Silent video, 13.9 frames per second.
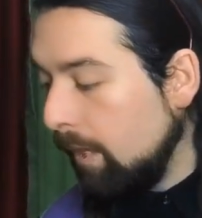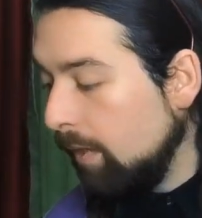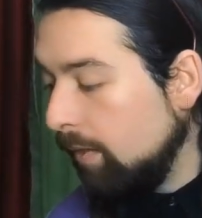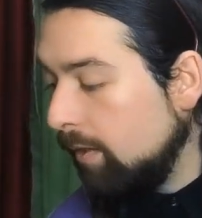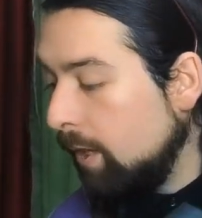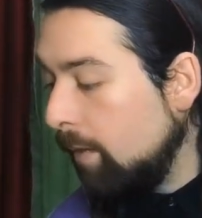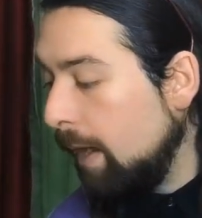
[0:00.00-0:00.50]

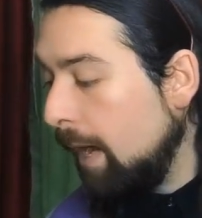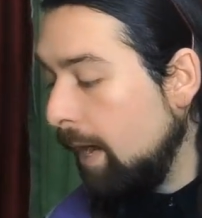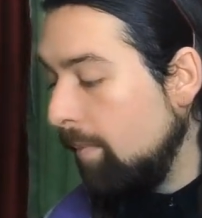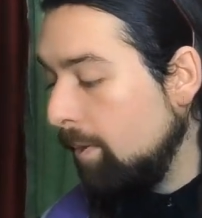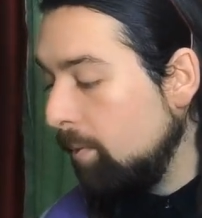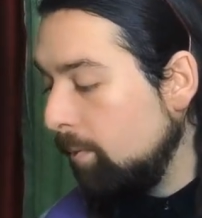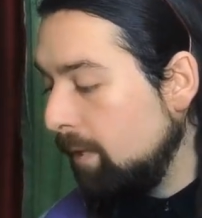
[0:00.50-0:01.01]
So
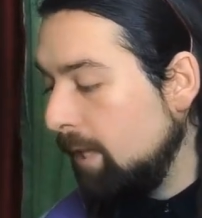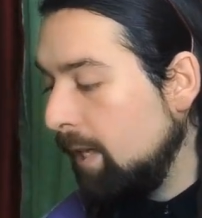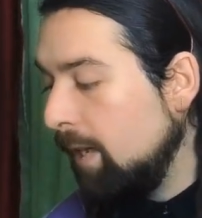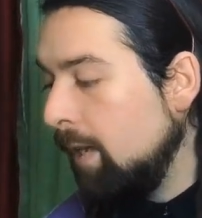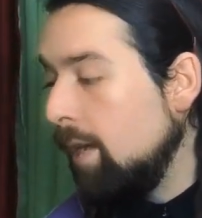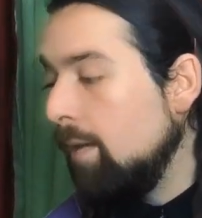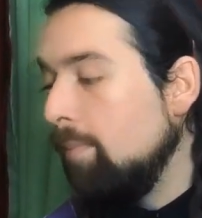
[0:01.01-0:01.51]
I'm
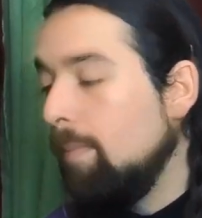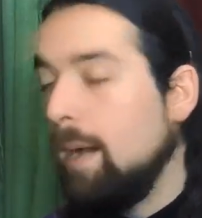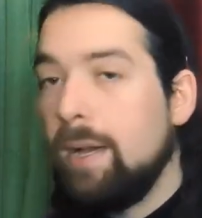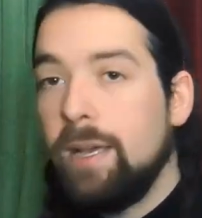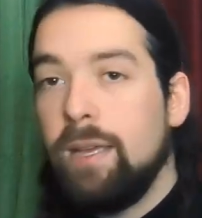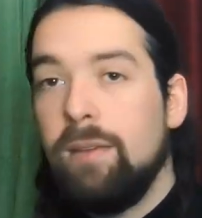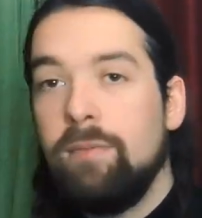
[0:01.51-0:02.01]
using
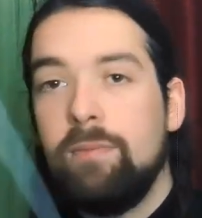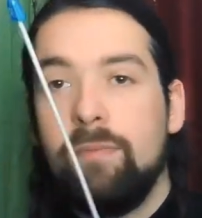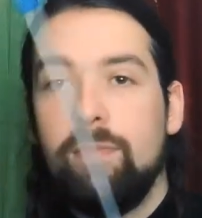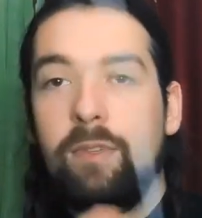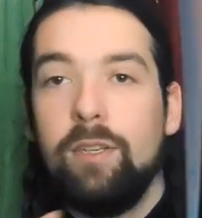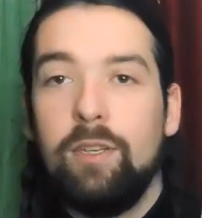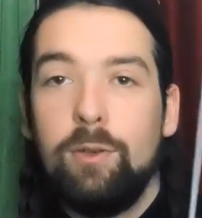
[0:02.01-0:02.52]
my,
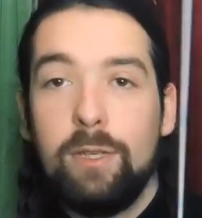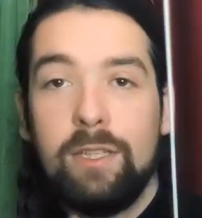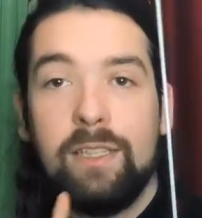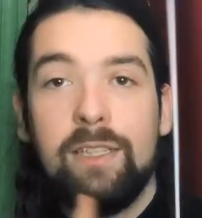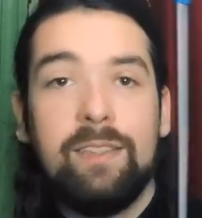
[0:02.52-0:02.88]
look at